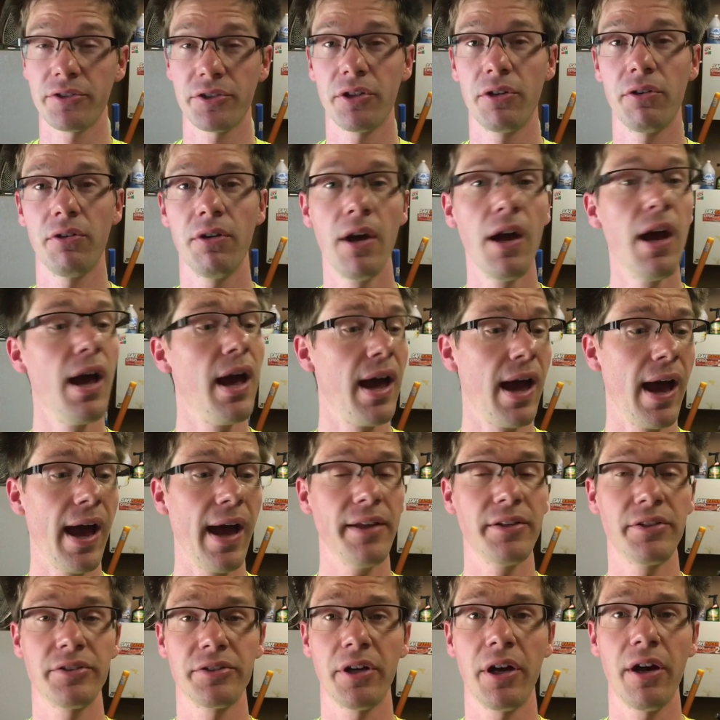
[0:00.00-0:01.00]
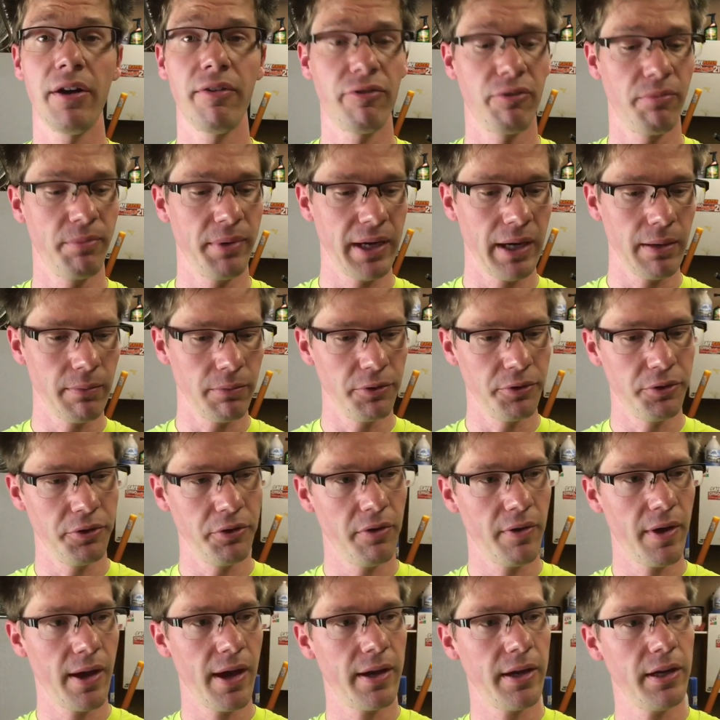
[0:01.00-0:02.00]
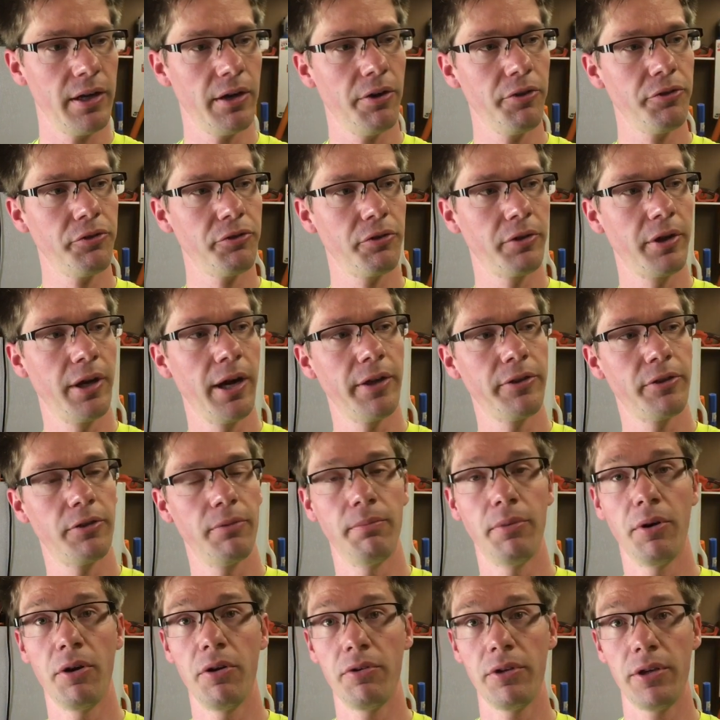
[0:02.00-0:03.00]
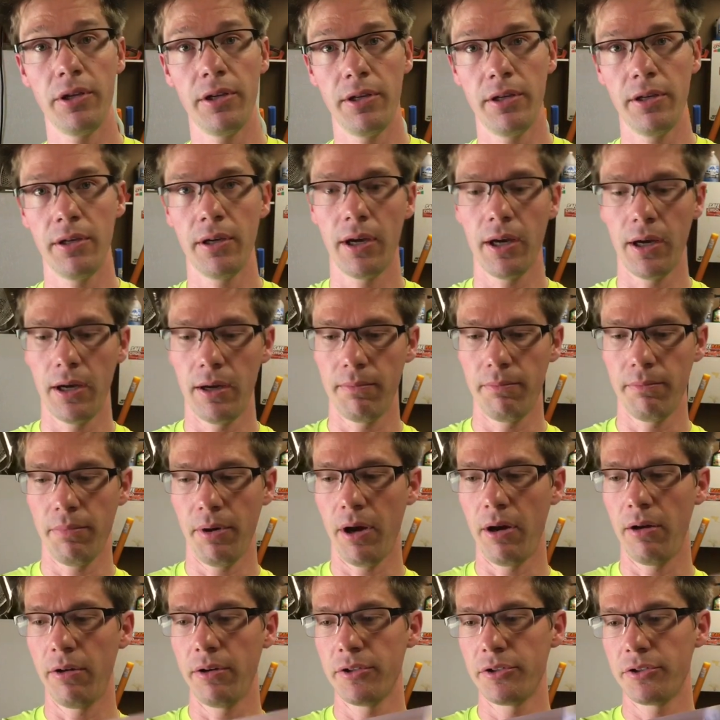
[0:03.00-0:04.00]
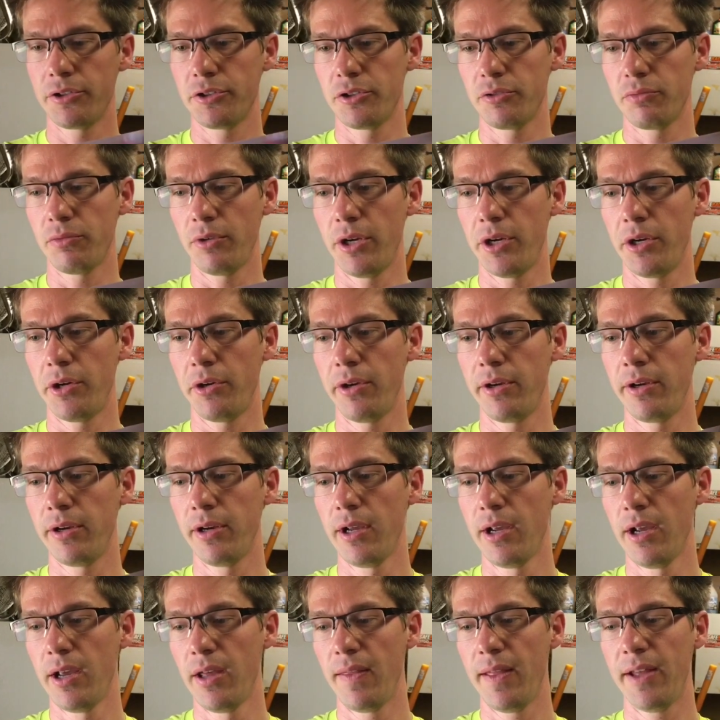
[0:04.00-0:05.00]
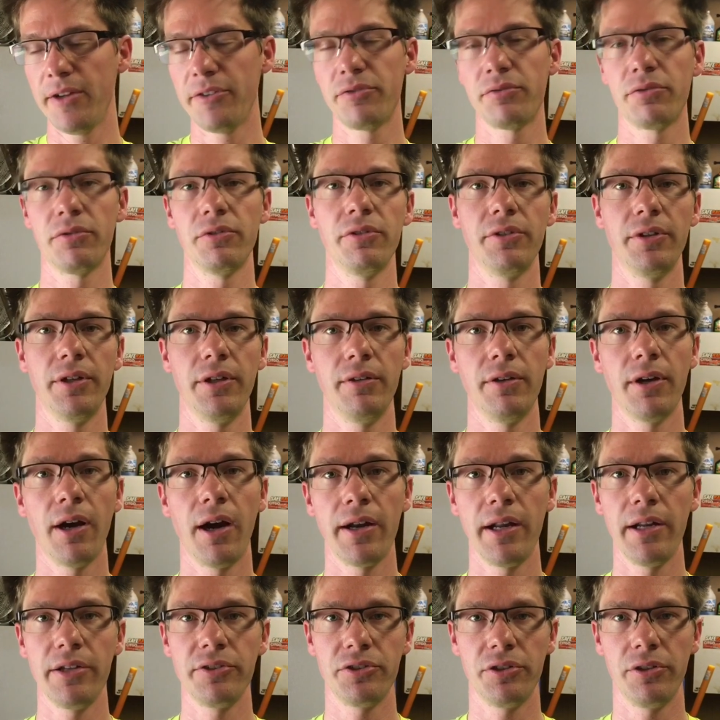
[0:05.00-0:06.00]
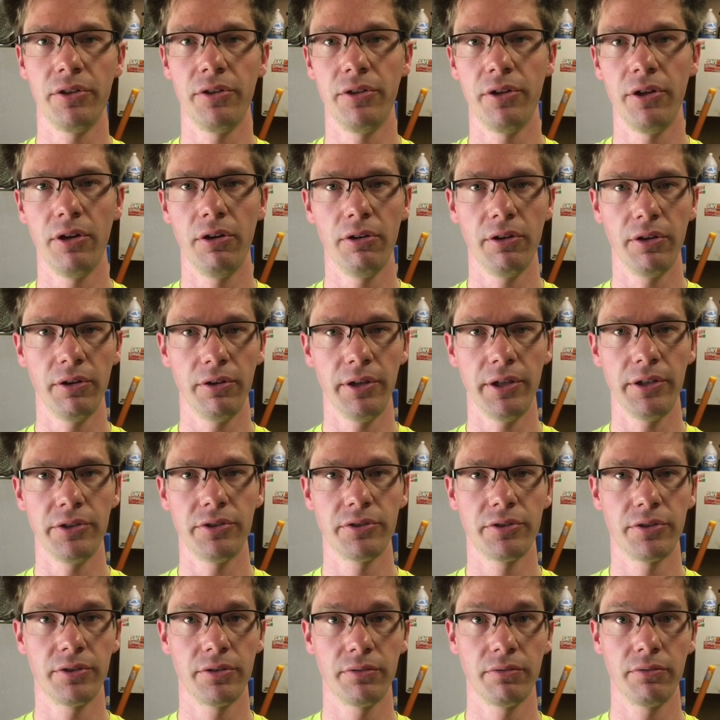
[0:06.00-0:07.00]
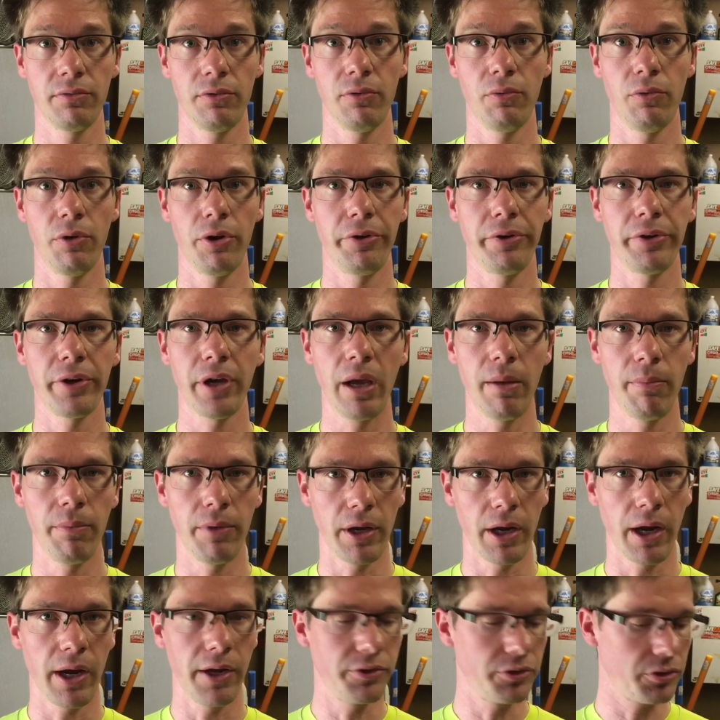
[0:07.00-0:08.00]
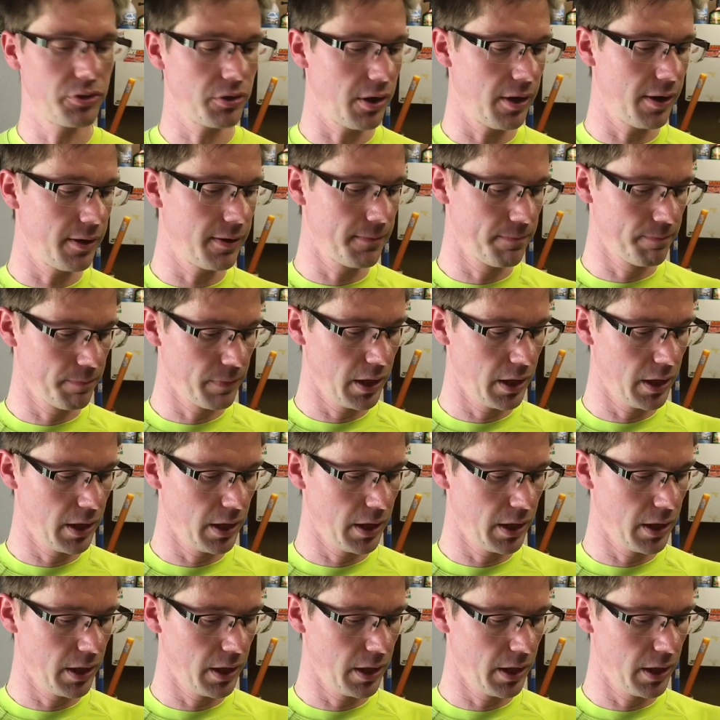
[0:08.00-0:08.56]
So hats off for being able to do that. He also got the bohie polished as well, and that's really not easy to do, at least the one time that I tried.